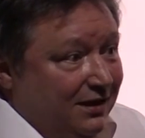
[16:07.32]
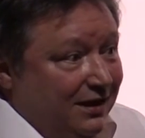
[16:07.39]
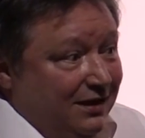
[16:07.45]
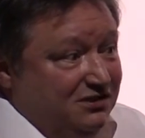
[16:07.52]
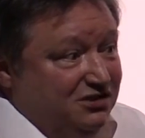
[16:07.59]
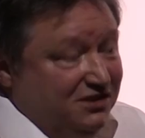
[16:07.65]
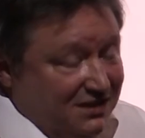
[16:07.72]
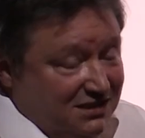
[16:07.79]

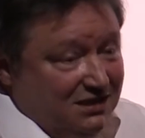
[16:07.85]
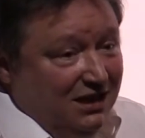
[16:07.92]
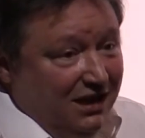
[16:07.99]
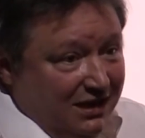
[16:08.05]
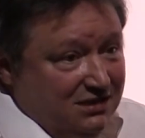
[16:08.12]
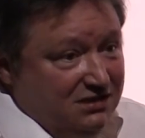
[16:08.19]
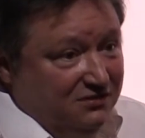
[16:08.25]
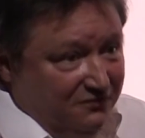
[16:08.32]
traditional
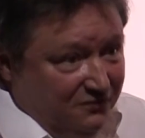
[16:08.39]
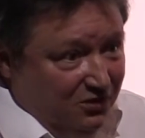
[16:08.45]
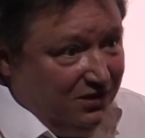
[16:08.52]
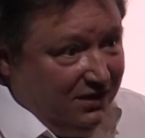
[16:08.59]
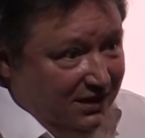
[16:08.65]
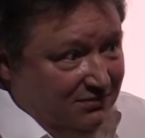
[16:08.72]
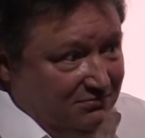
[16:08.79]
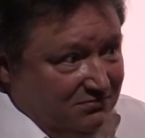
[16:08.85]
angel
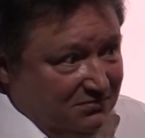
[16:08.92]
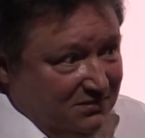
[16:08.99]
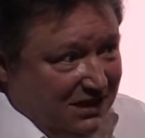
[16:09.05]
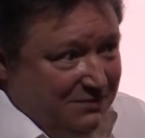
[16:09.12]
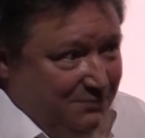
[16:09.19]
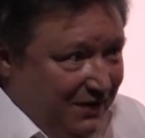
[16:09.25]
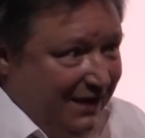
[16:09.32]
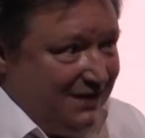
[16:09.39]
funding.
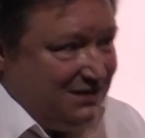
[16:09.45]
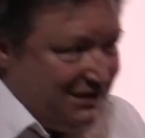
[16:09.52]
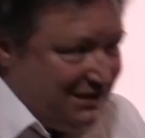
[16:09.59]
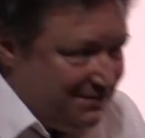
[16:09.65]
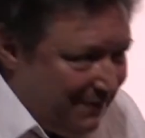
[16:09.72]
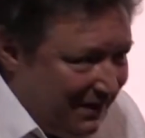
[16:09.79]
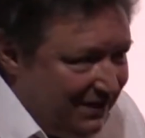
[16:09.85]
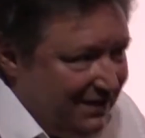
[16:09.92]
It's
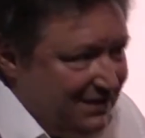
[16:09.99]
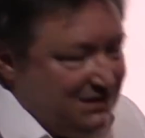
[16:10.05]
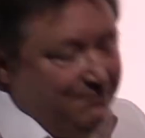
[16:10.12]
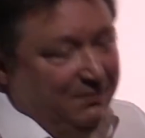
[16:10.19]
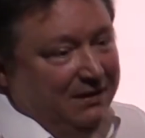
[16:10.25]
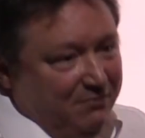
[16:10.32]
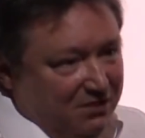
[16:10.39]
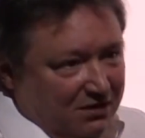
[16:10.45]
expanding it a
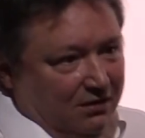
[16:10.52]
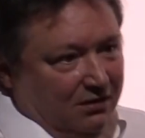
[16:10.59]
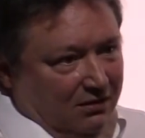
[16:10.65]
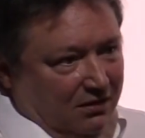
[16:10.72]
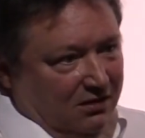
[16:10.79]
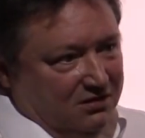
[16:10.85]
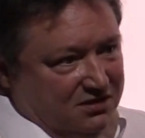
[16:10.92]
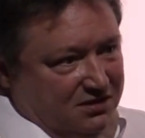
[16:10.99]
bit, but not a
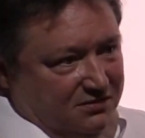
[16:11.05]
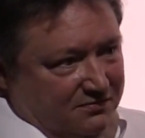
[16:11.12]
lot.